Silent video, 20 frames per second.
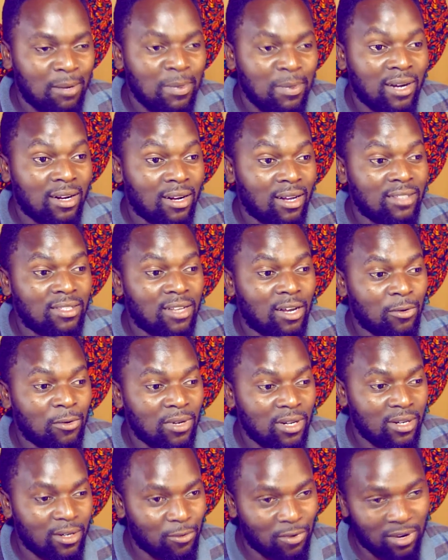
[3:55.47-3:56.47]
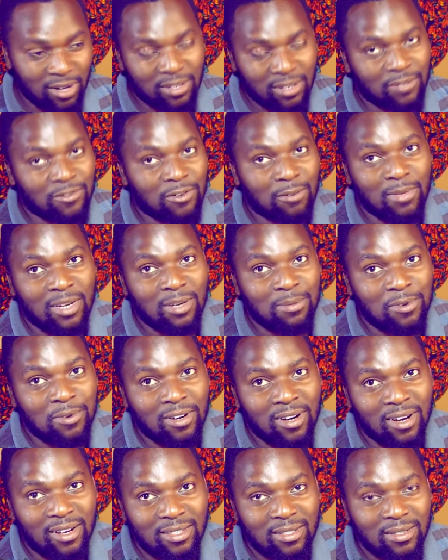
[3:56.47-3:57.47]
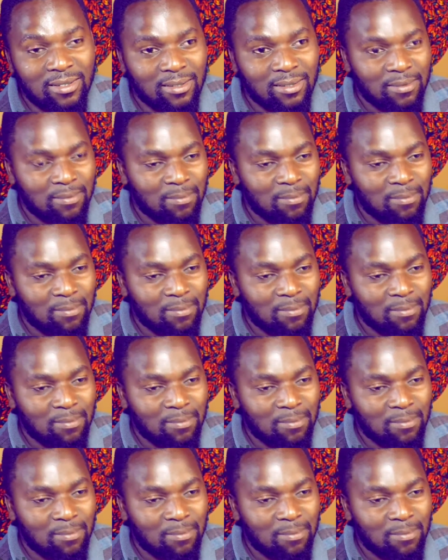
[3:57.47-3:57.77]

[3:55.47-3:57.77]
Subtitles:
The upper class are really running from my products.